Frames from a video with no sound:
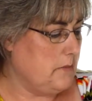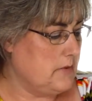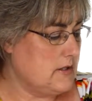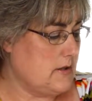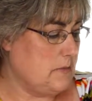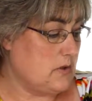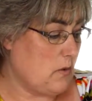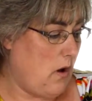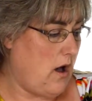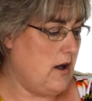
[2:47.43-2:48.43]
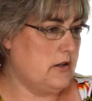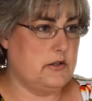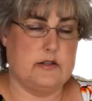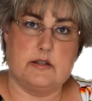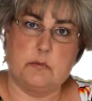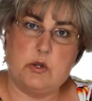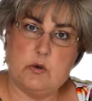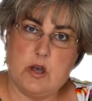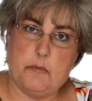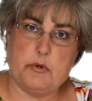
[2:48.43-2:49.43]
some squash and some
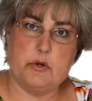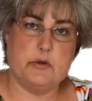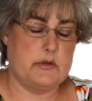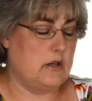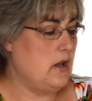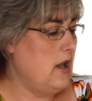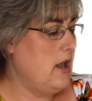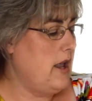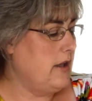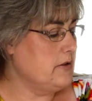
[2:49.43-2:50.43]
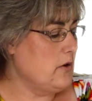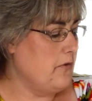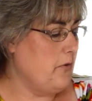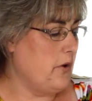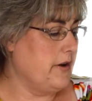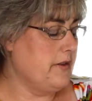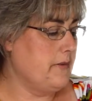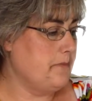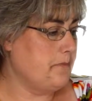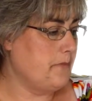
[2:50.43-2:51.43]
cucumbers and so forth.
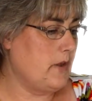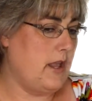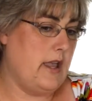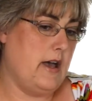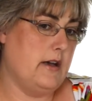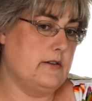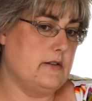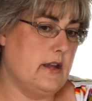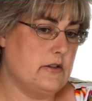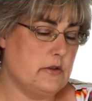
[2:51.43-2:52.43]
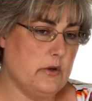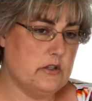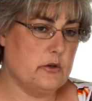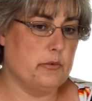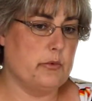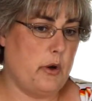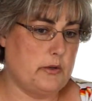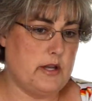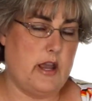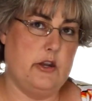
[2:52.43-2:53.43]
And it's good to
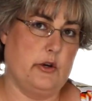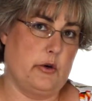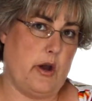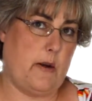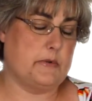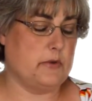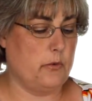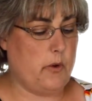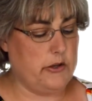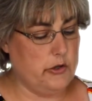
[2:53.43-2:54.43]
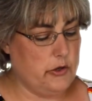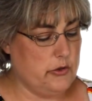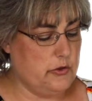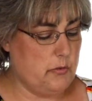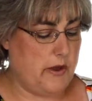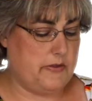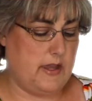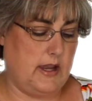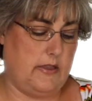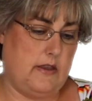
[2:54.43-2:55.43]
rotate your crops. So one year you do one
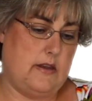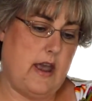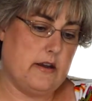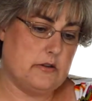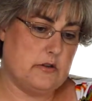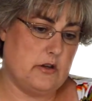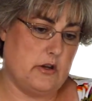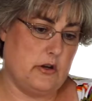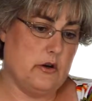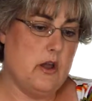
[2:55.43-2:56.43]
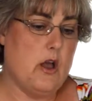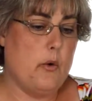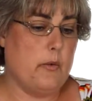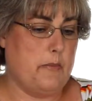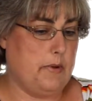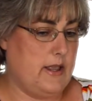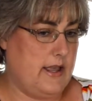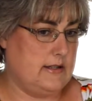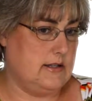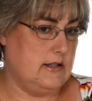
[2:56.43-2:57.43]
thing, and the next year we
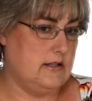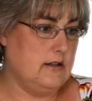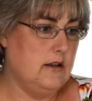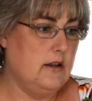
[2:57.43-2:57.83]
planted